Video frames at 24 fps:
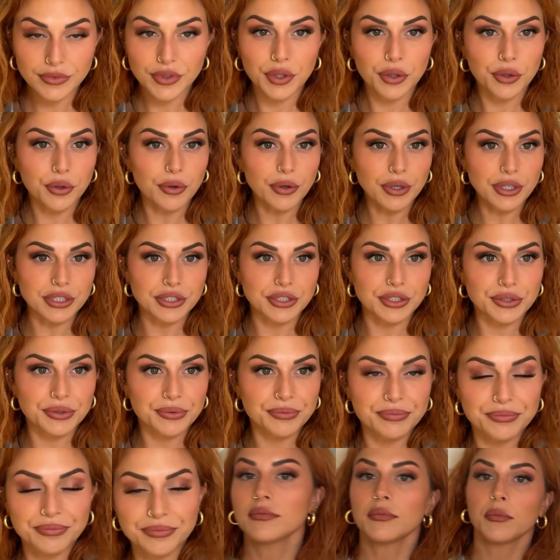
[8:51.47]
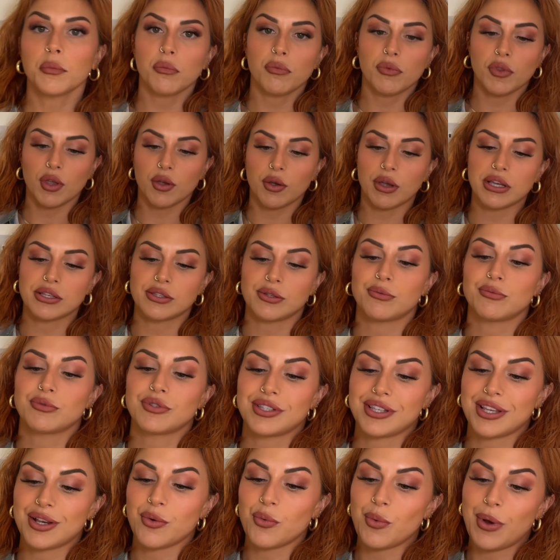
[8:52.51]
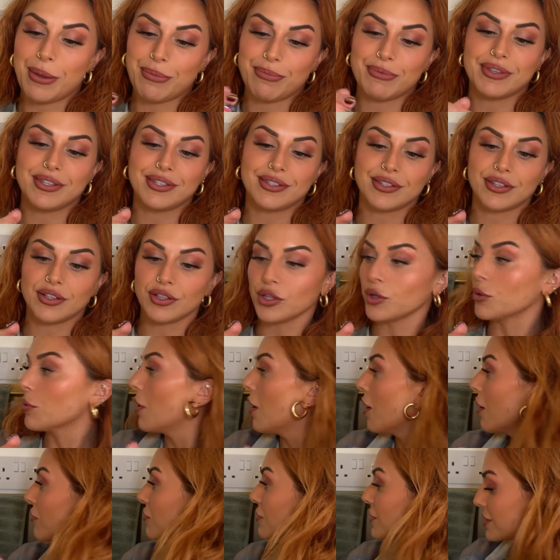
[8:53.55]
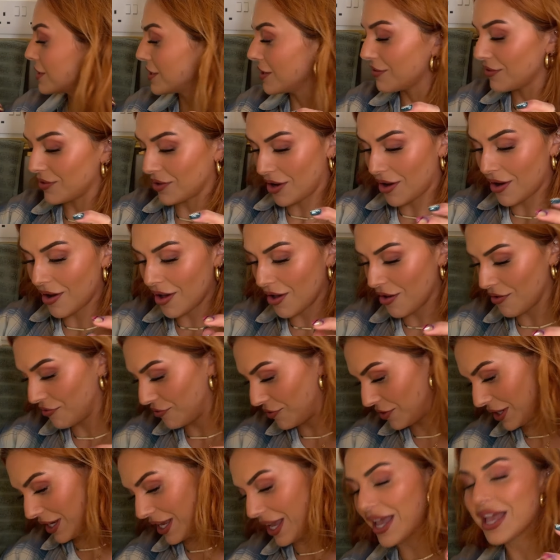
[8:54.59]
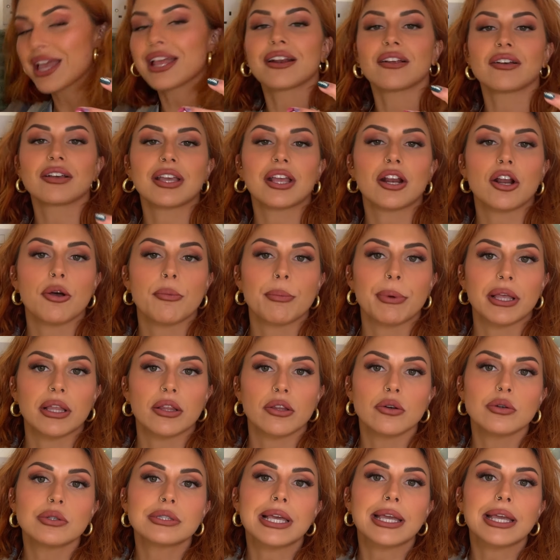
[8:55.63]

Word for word: Gorge. Okay, so I'm just gonna wipe this glue off because if not, I'll forget and I'll get it on my clothes.